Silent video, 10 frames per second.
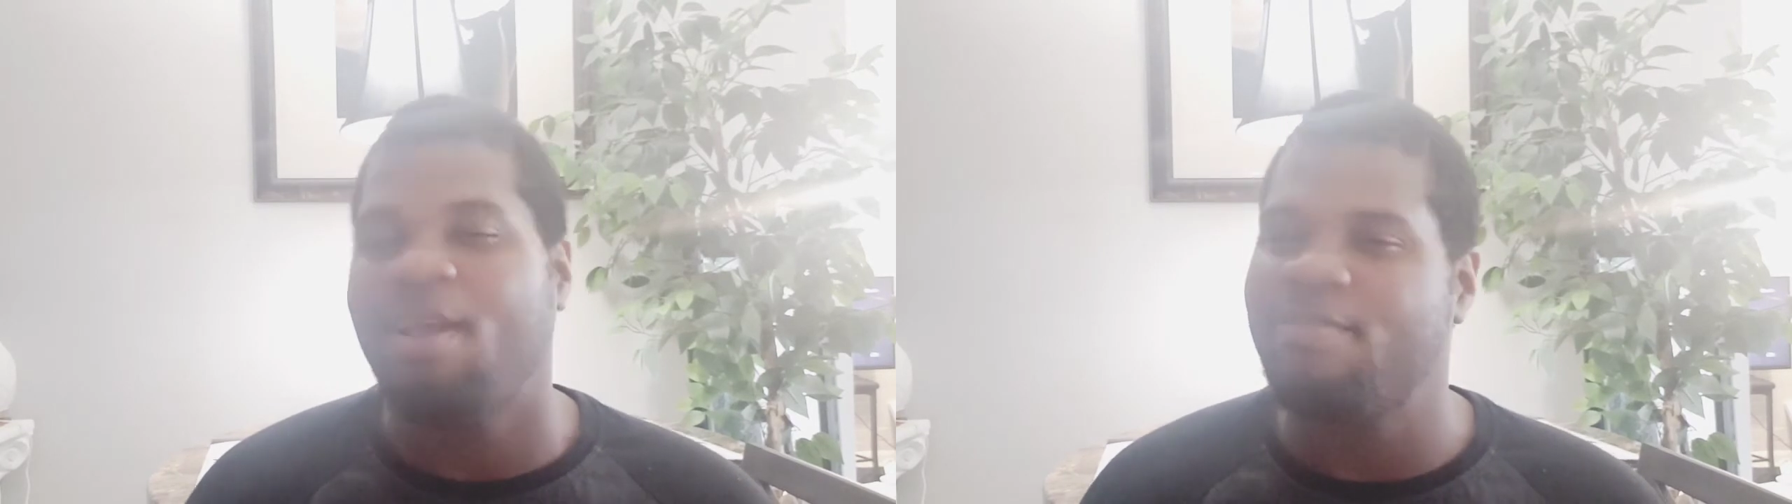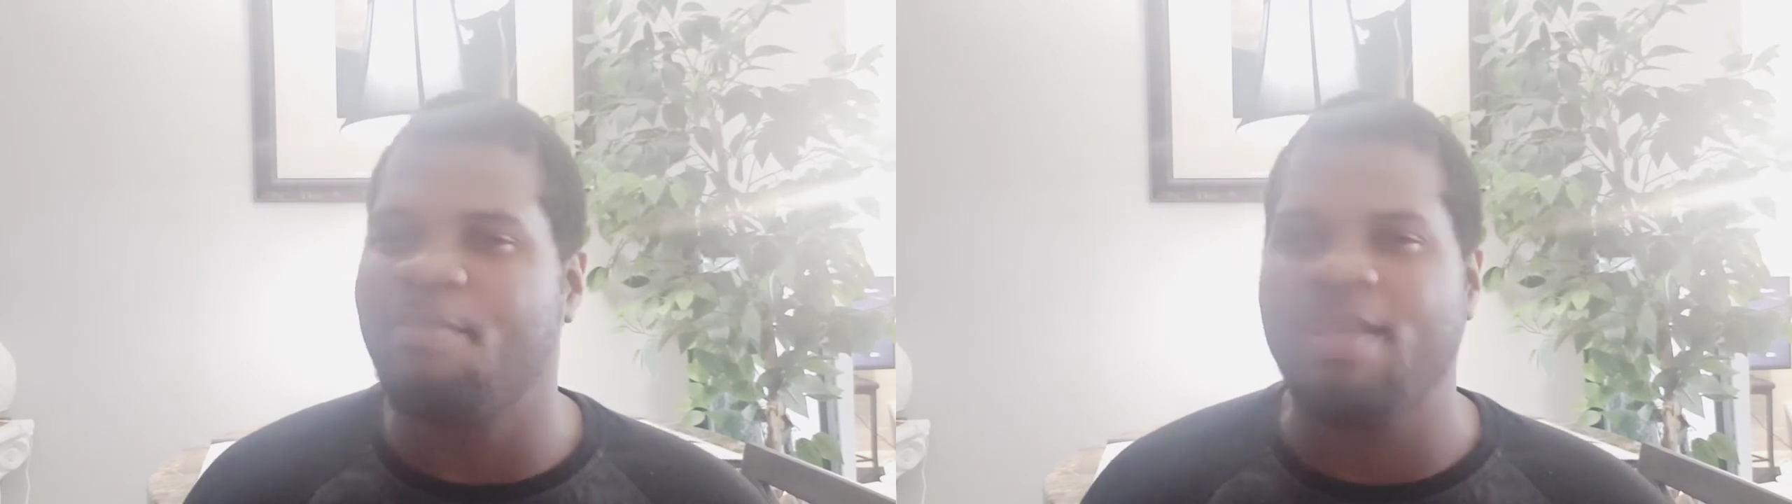
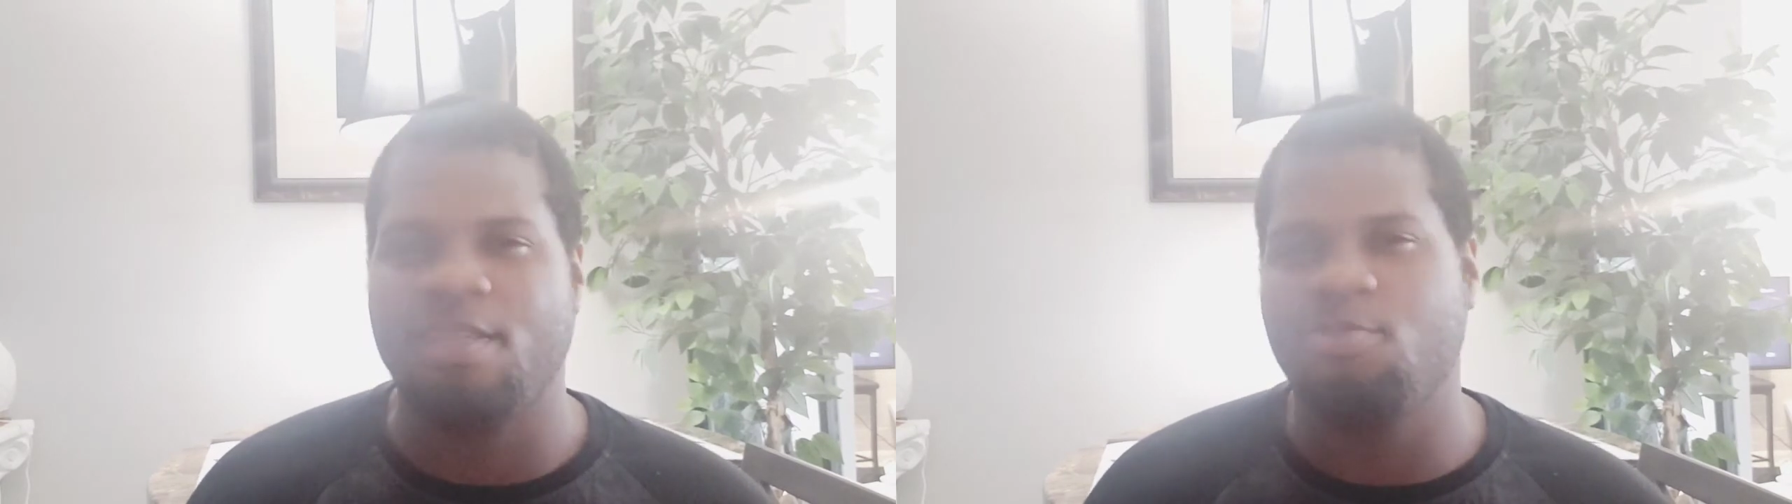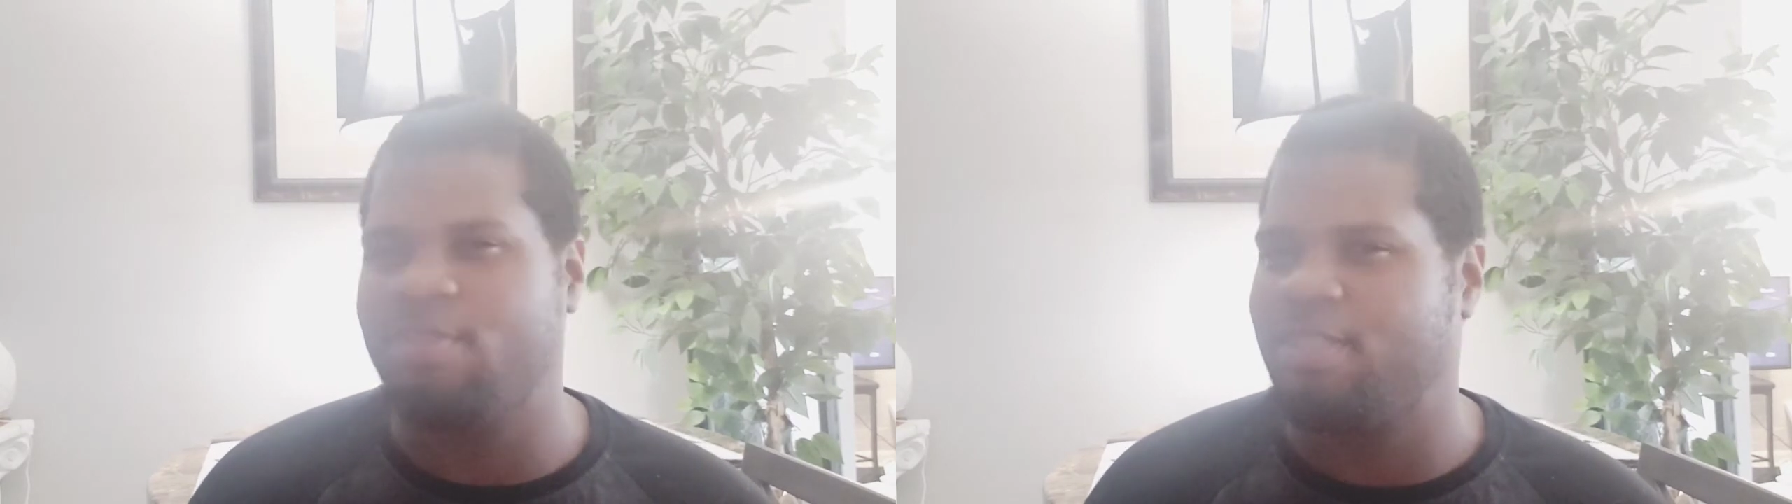I was mainly
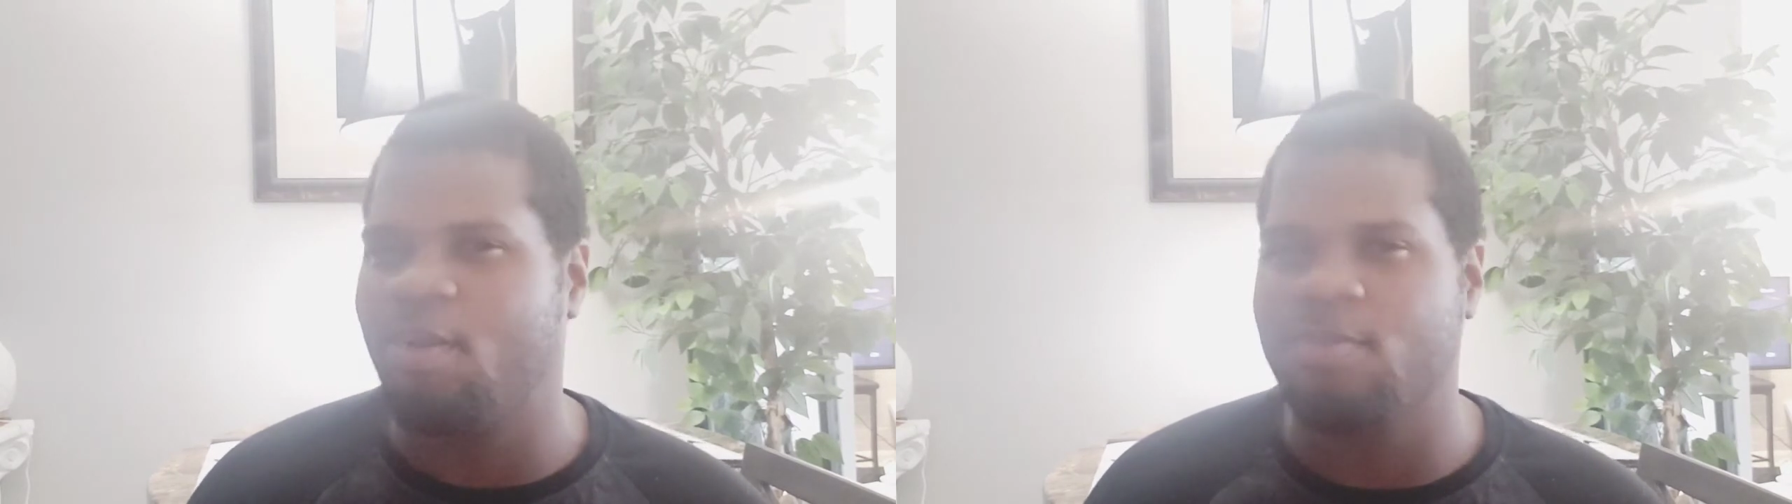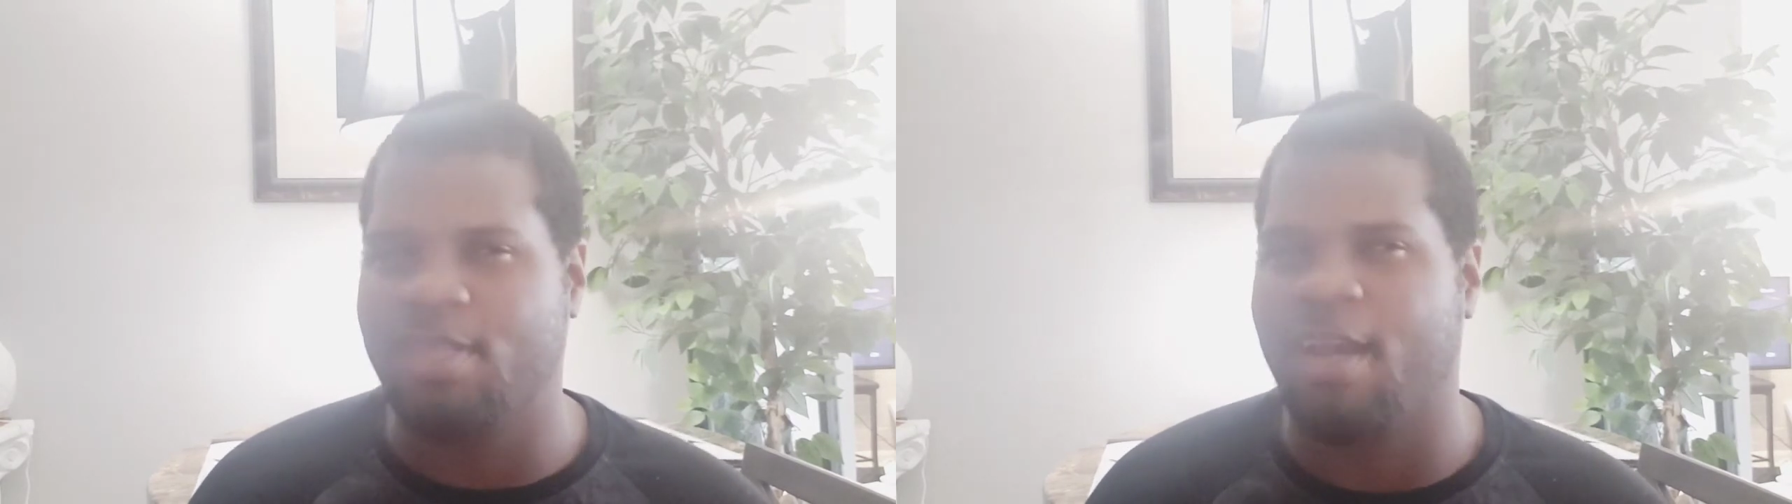she was just
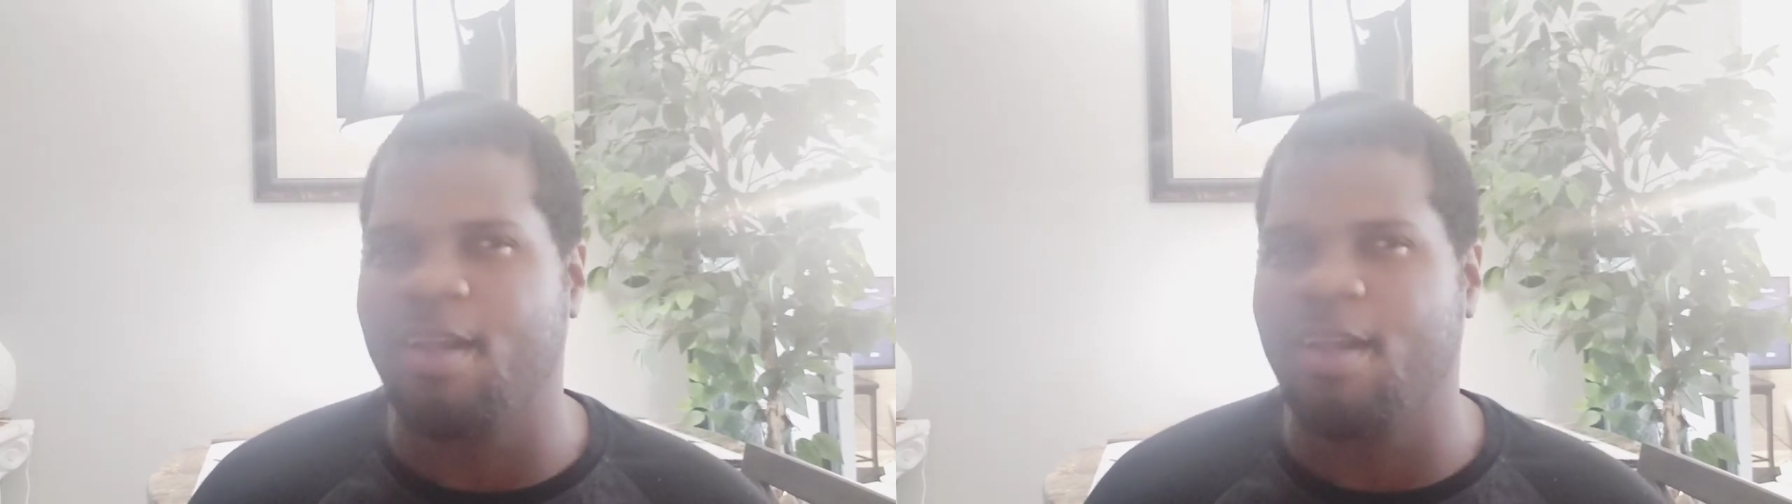so tired.